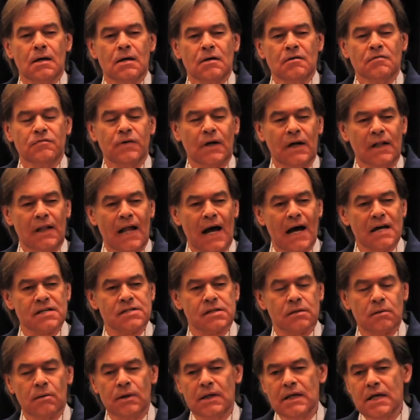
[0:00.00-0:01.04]
For the last
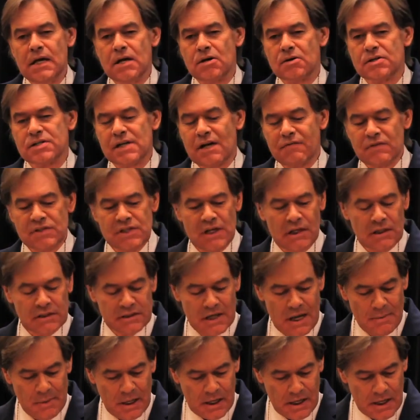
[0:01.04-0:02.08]
30 years, every single
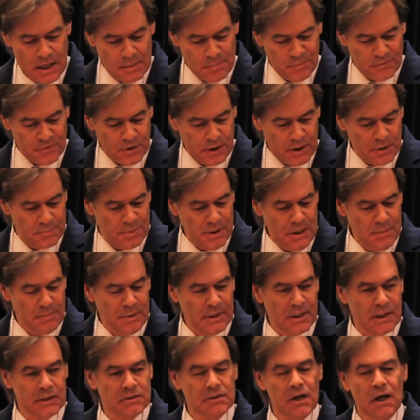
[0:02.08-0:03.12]
time I got up in front of people
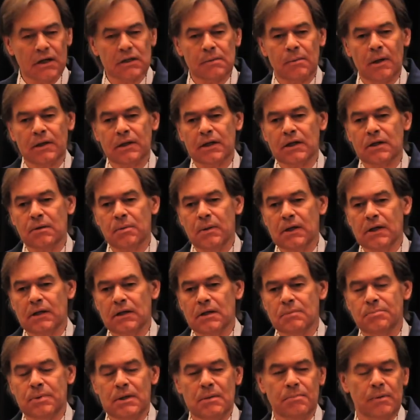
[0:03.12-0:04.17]
and I talked about liquidity,
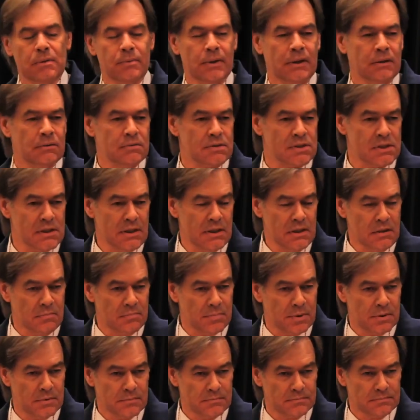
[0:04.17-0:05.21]
people went to sleep.
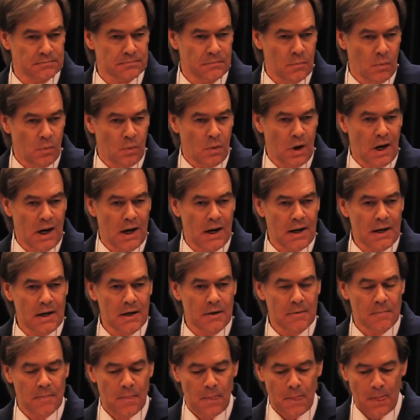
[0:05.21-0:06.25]
Why?
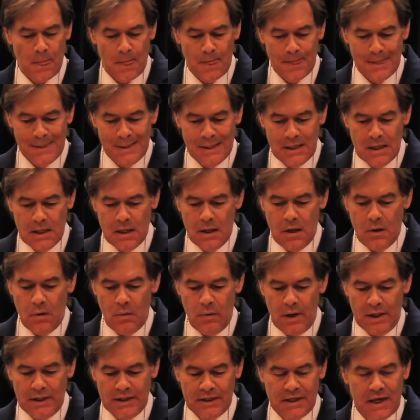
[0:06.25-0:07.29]

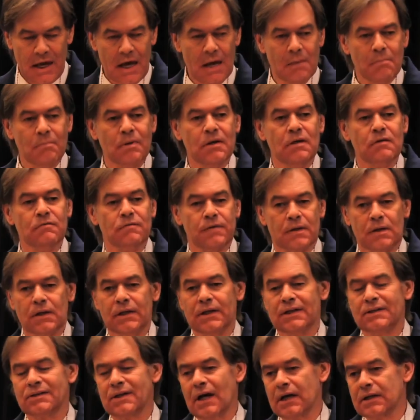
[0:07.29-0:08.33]
Well, it can be fairly
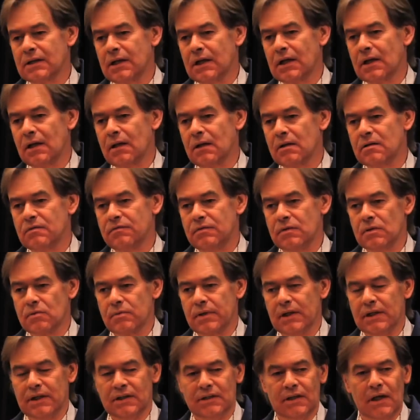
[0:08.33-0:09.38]
technical if you
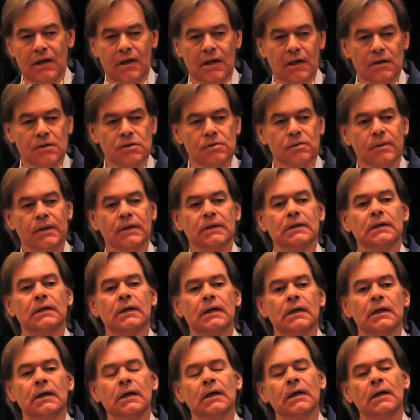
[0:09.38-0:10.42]
really dig into it.
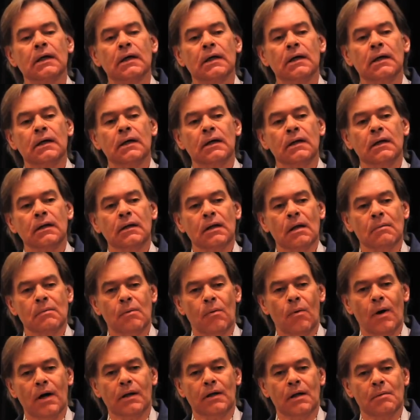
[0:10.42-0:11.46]
Number
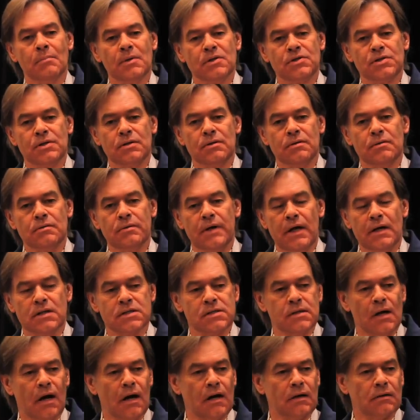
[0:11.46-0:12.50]
one. Number two, it's
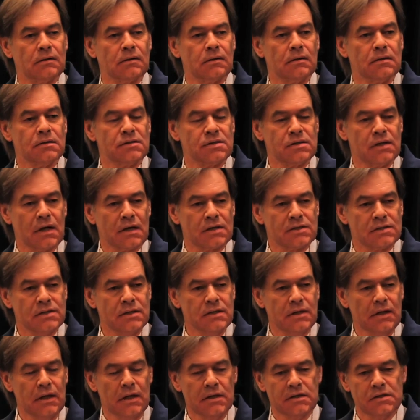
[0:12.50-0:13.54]
not sexy,
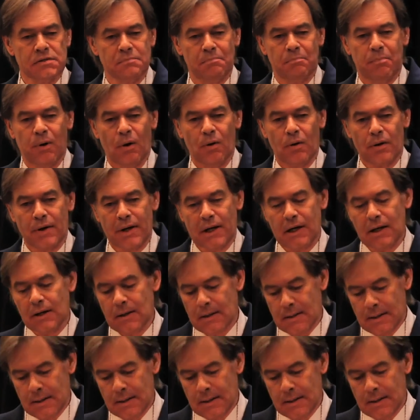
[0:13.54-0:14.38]
it's boring.